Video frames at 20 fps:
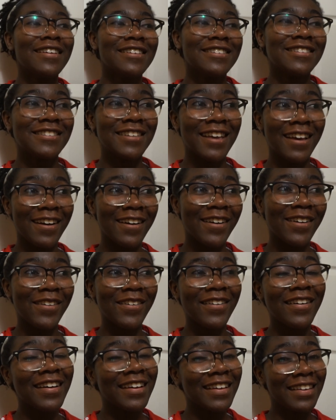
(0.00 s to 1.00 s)

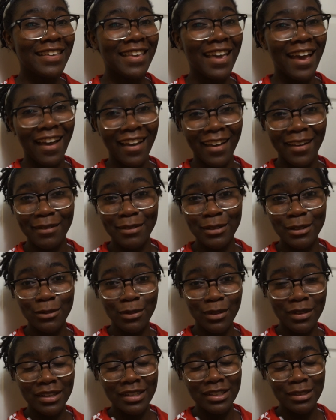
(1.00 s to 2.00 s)
So yeah, it was
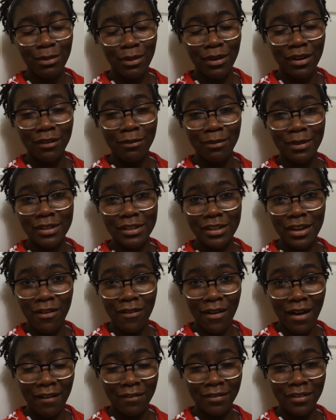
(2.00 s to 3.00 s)
really smart of me to
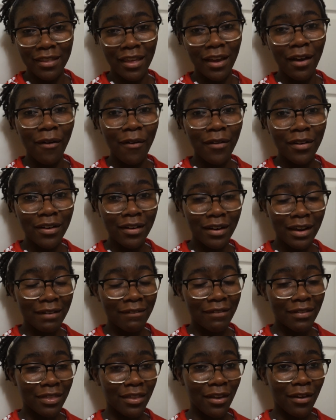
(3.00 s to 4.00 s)
go after that order,
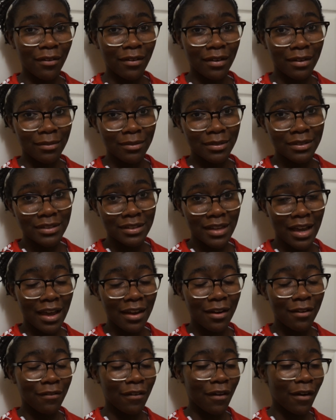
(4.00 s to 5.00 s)
even though it was
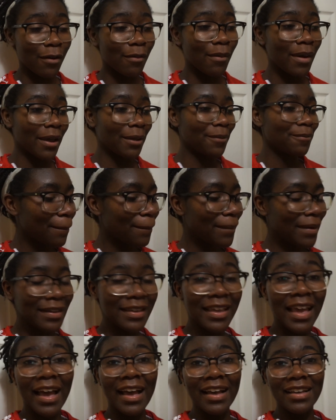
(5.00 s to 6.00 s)
kind of far away. But
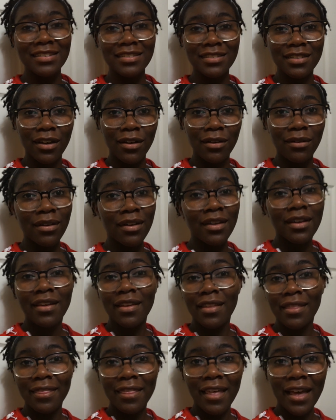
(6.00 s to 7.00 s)
yeah, so
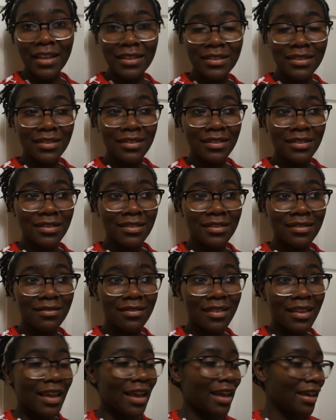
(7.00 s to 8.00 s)
that's
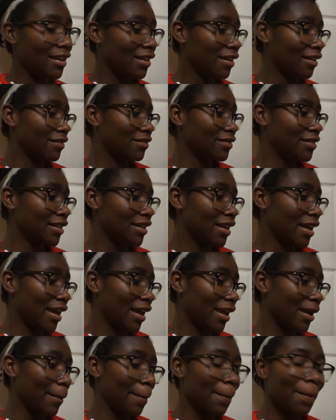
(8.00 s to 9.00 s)
the end of
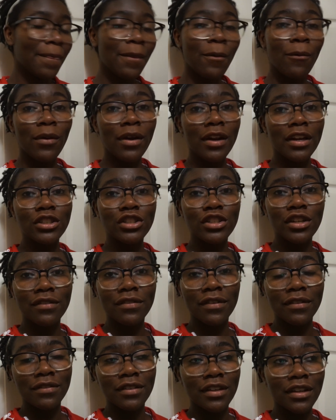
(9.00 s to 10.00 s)
today.
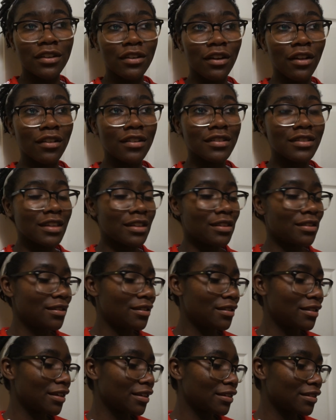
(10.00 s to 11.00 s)

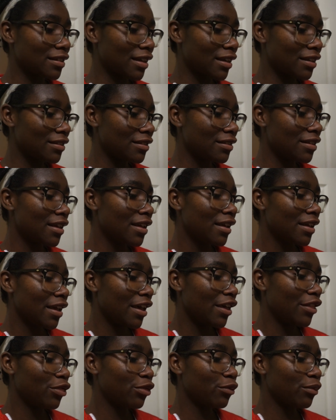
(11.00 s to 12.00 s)
$115.06
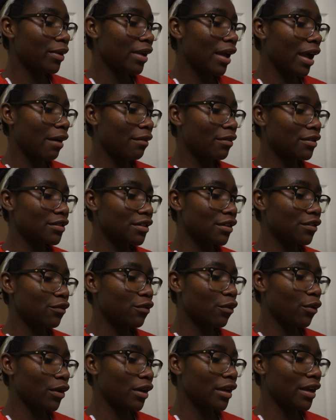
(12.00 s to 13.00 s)
in 3 hours and
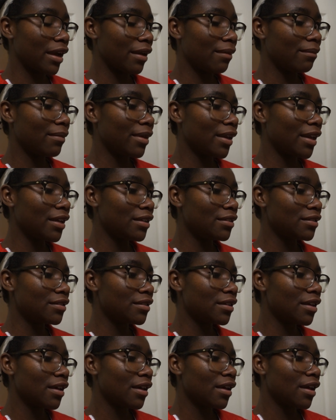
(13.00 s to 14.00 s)
48
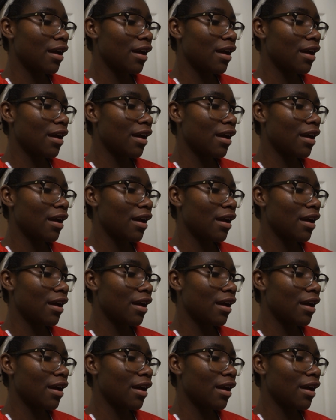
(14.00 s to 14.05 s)
minutes.